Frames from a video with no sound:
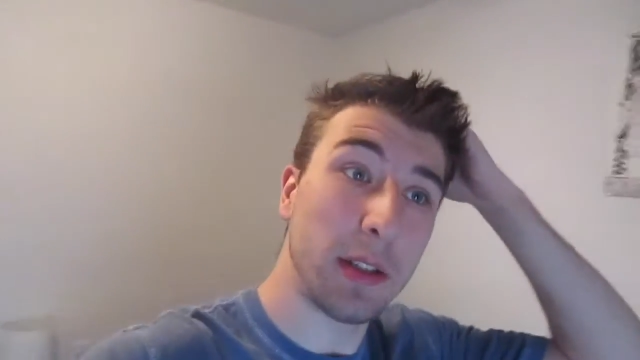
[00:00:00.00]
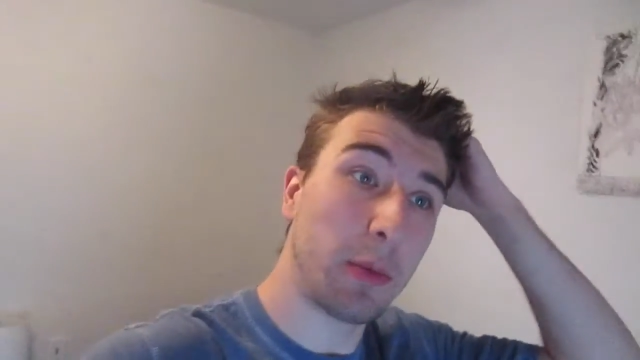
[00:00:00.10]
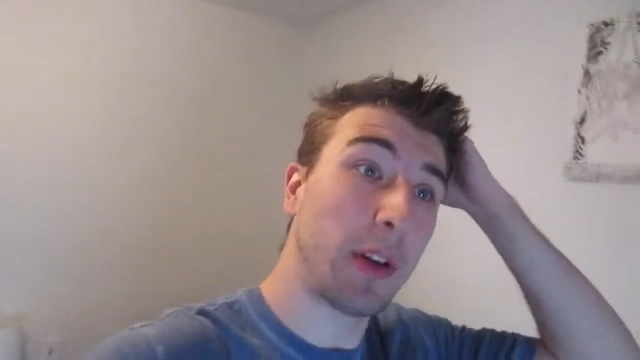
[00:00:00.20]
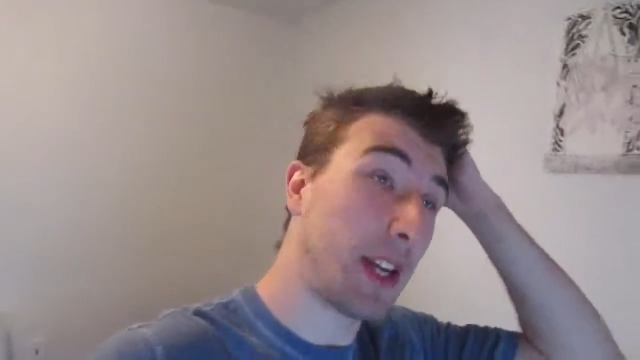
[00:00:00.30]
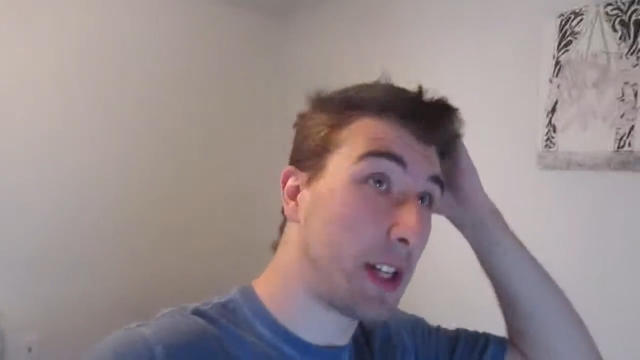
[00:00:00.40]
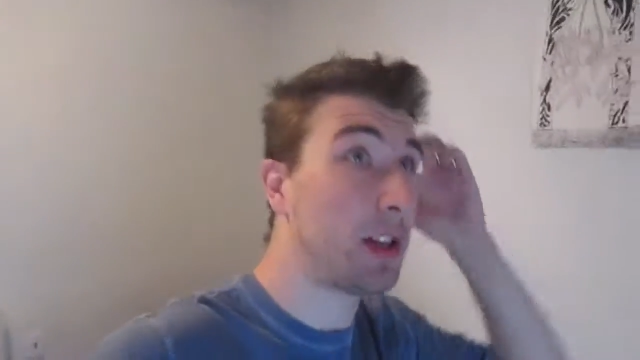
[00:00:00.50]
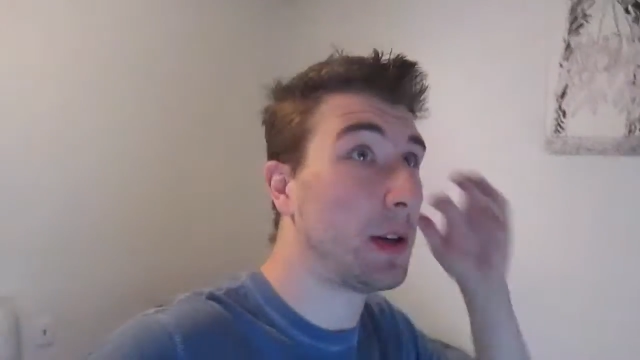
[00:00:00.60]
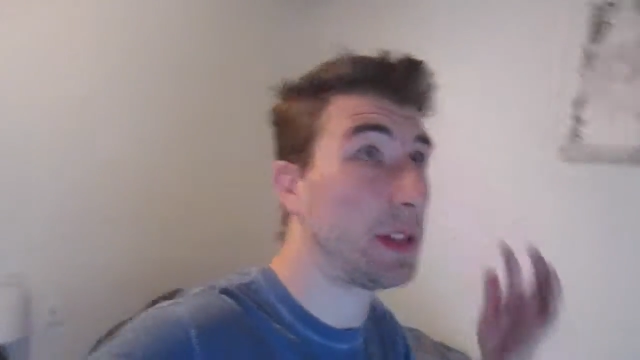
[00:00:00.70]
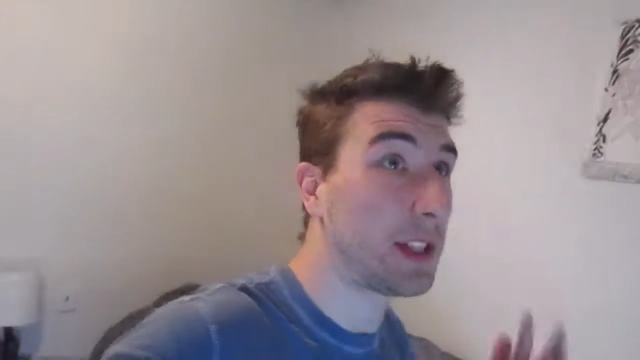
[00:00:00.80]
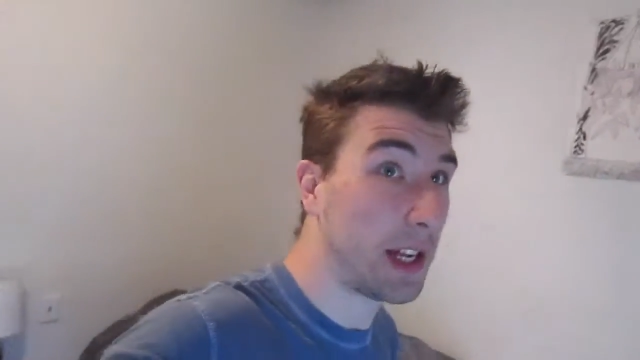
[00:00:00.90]
Well,
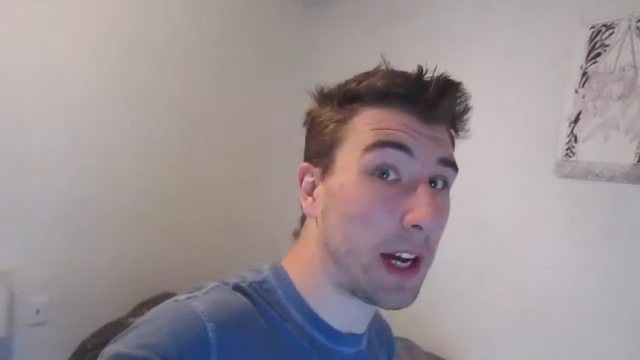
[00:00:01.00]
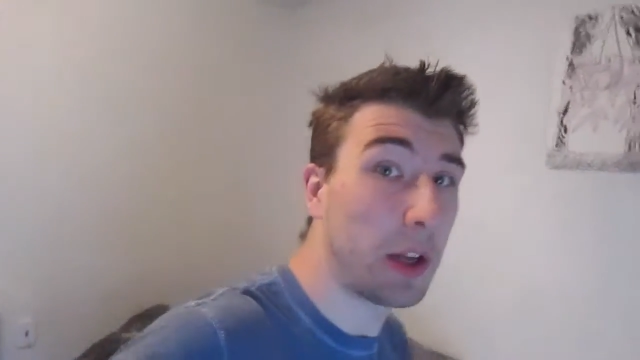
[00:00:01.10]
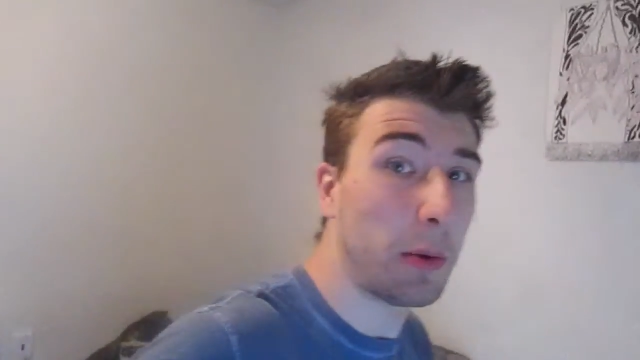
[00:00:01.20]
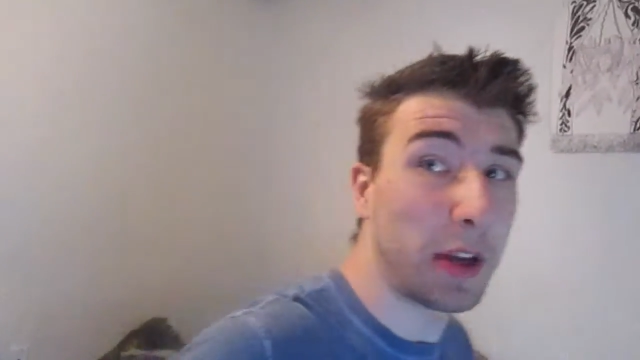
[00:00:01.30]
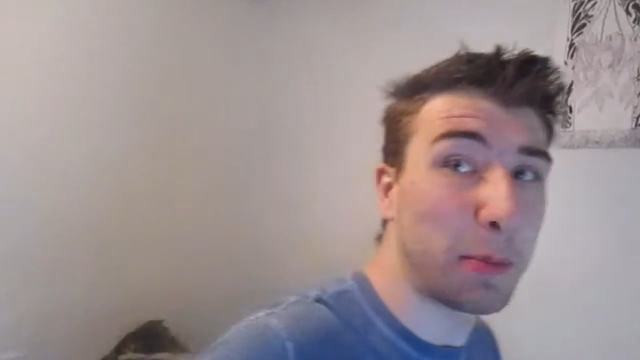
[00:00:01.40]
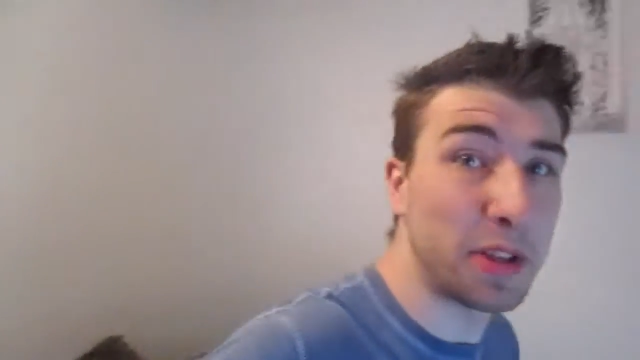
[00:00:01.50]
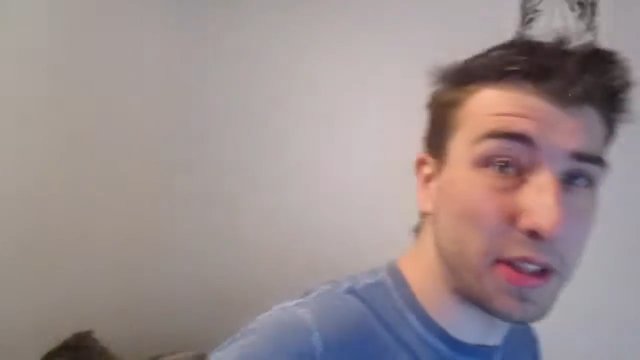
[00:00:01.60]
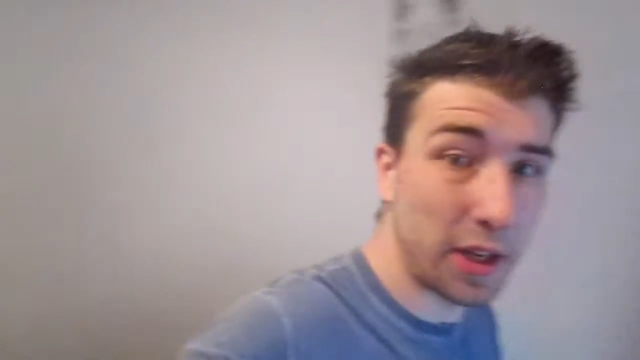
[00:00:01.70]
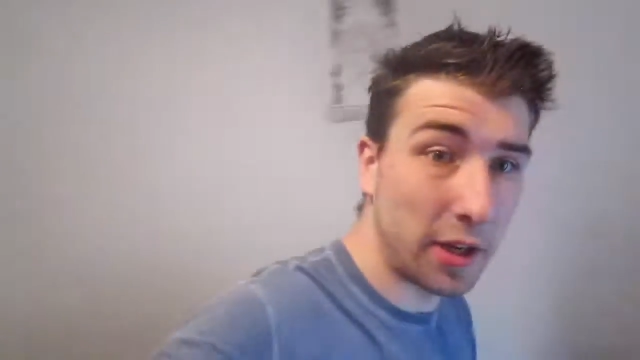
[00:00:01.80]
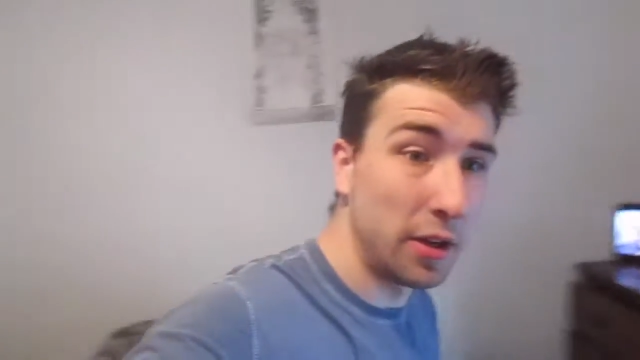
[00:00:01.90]
yesterday was exactly a week, but
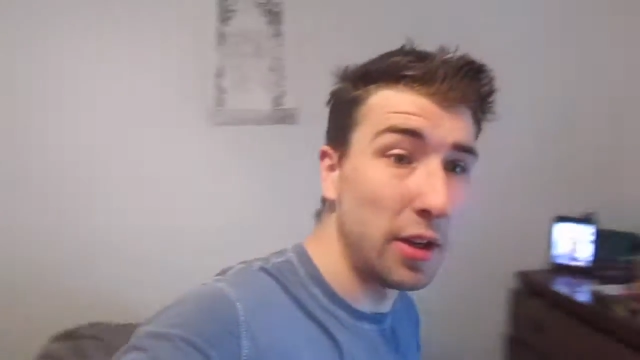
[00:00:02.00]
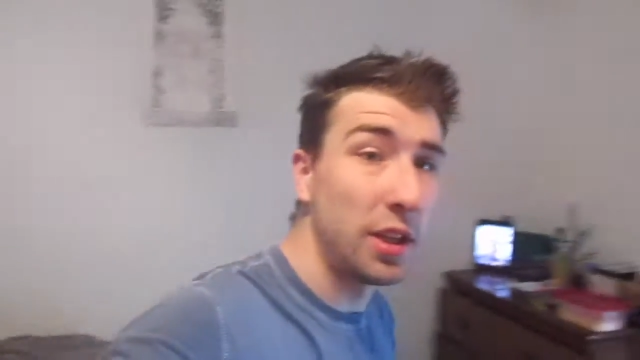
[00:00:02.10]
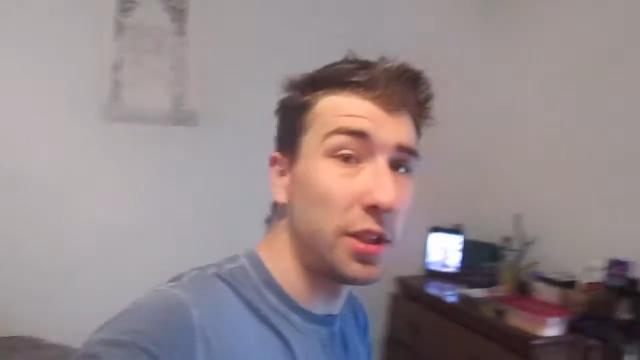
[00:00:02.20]
still.